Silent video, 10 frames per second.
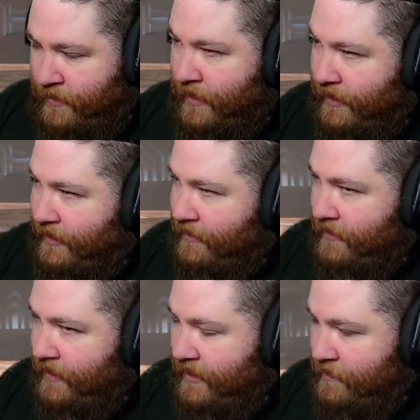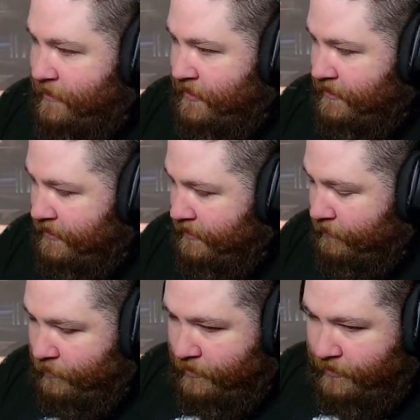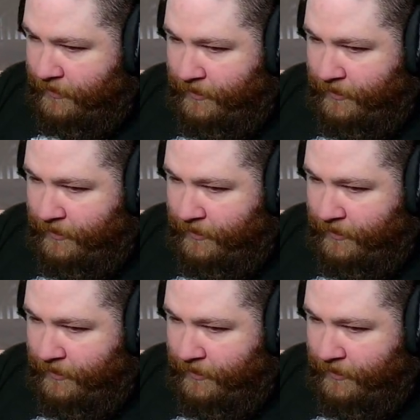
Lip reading: I hit the dodge button, it didn't work.